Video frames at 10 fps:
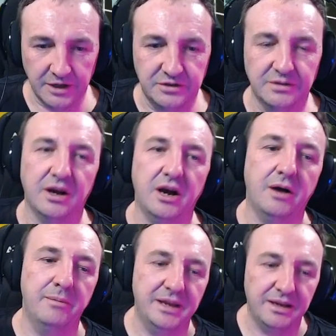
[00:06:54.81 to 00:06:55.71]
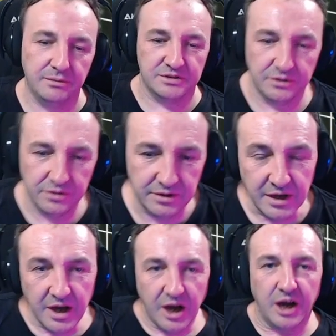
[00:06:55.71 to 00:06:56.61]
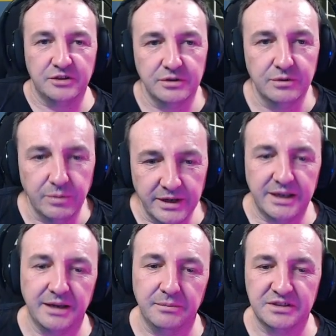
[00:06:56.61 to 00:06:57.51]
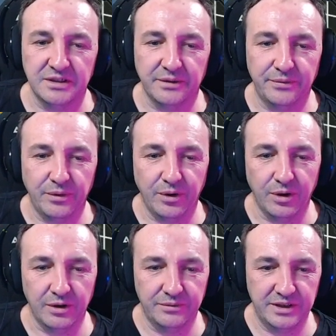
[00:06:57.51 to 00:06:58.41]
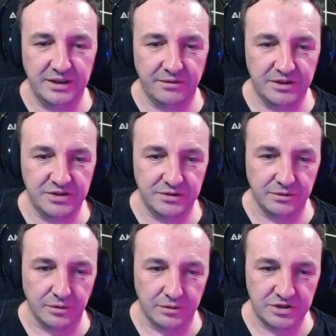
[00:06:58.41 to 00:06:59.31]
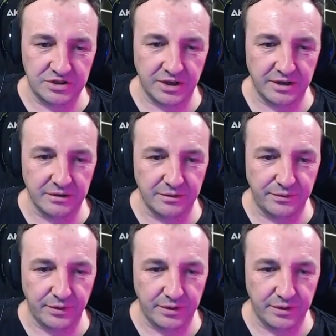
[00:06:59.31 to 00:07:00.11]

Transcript: Oh man, that wasn't good. I do want to get myself all of the original launch titles for the